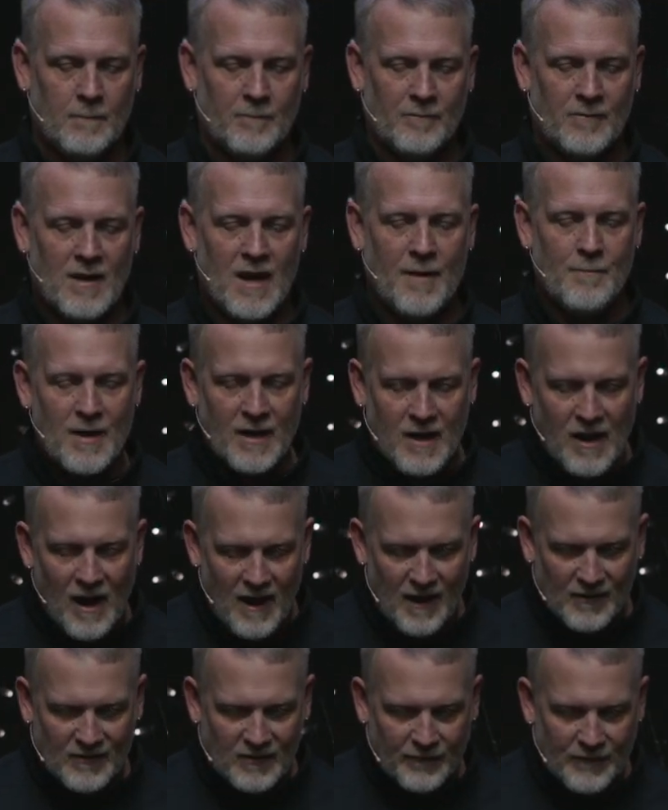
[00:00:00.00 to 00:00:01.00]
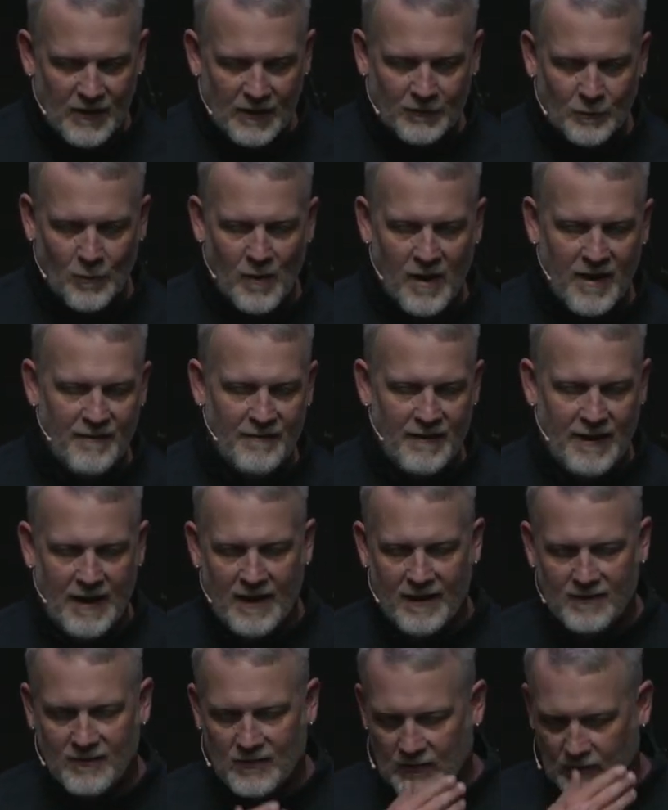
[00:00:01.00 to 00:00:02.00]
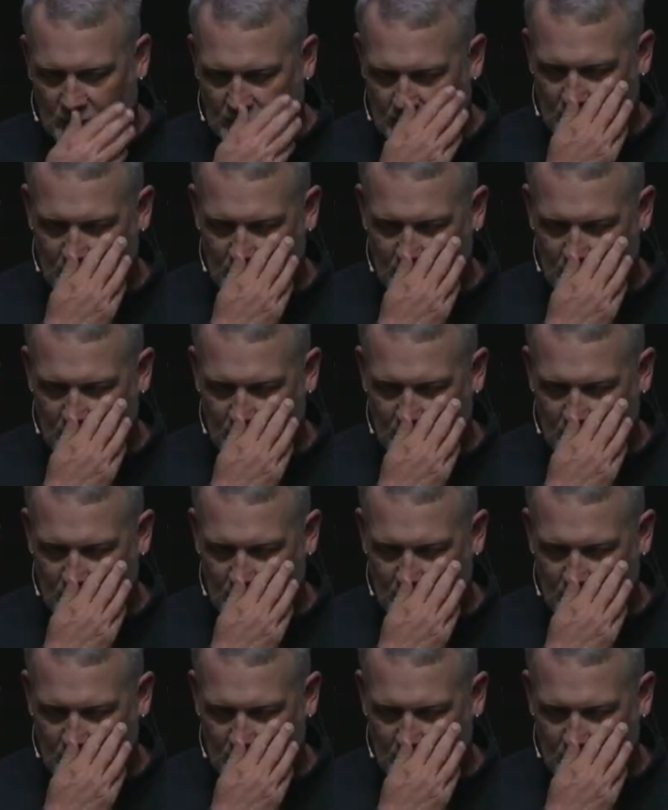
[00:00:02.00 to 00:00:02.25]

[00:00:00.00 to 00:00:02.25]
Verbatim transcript: And because of this one event,